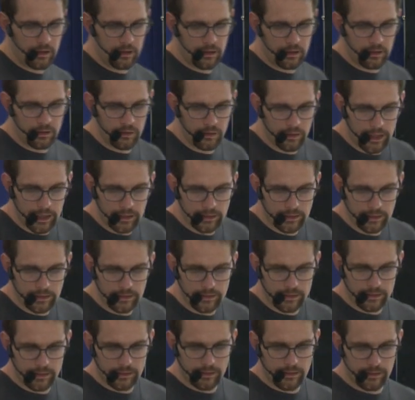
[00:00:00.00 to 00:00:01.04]
look at
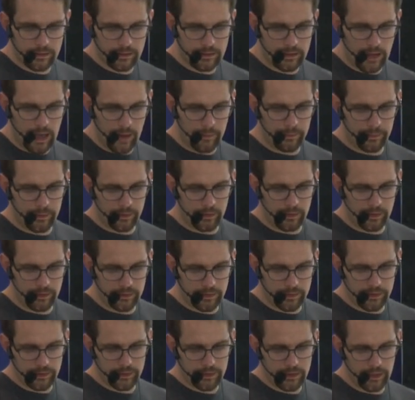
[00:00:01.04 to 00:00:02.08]
this
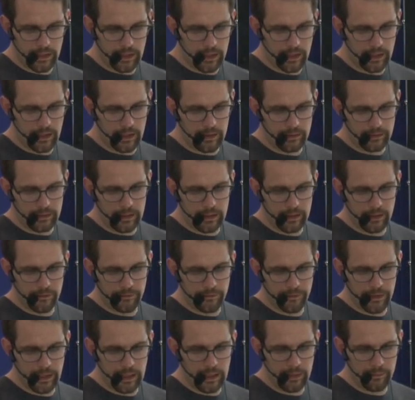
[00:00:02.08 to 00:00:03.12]
samples data
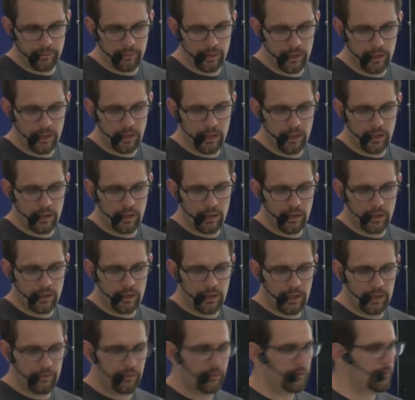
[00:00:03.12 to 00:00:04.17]
frame,
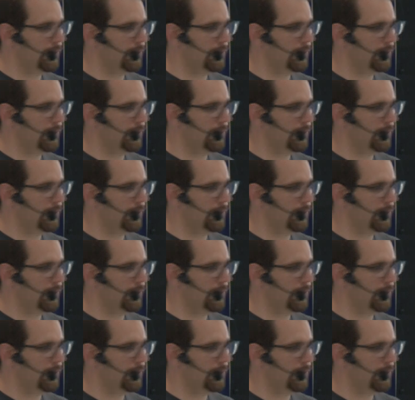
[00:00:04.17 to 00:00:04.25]
given